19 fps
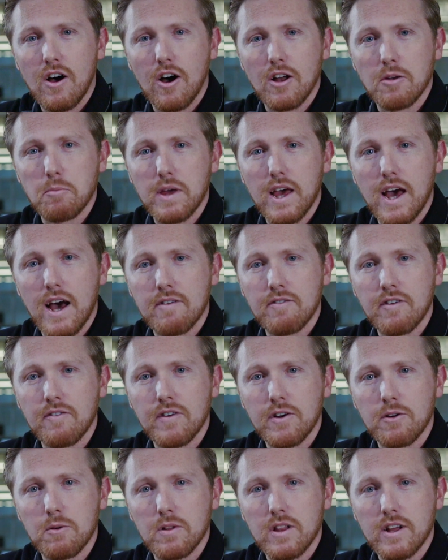On behalf of
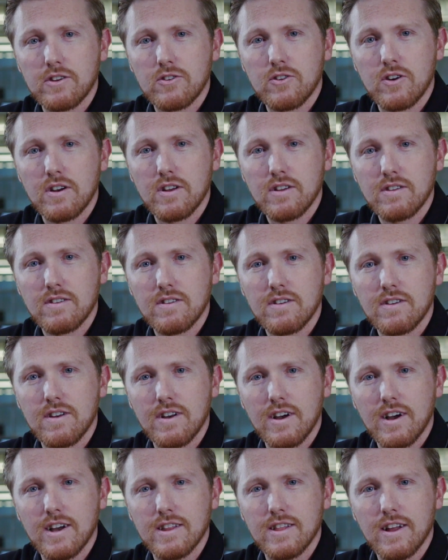Arrow Electronics,
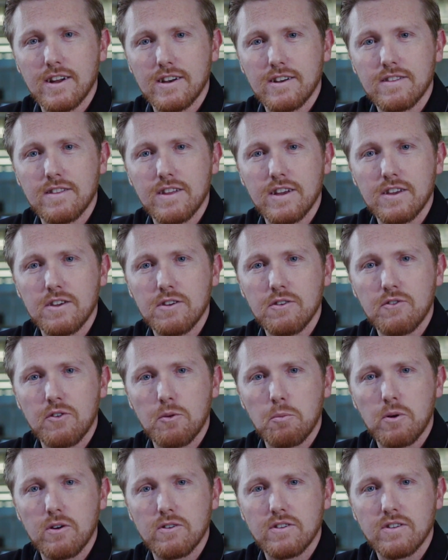I'd like to thank you for
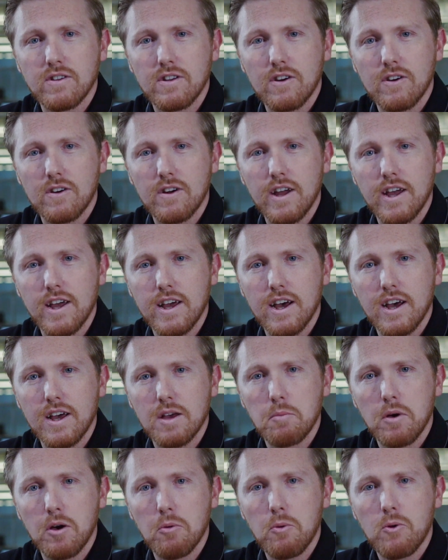purchasing our
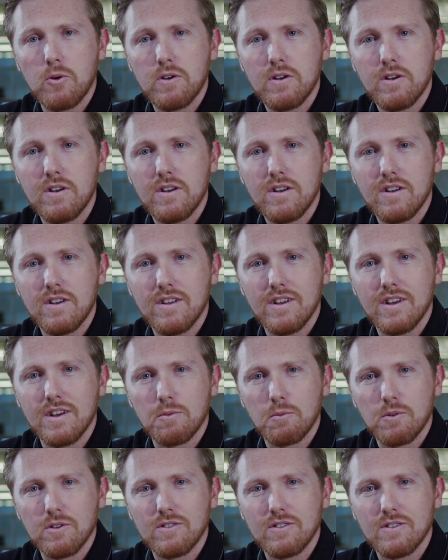AIML board, and
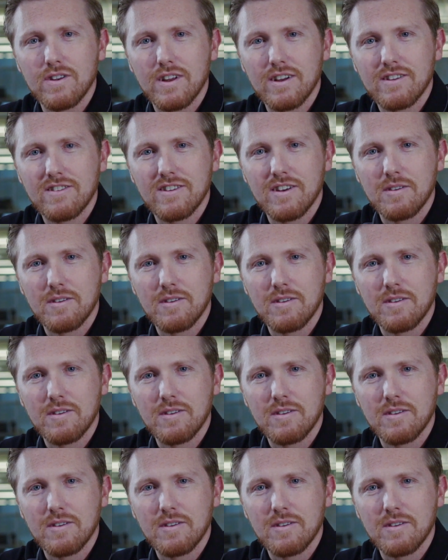we'll see you next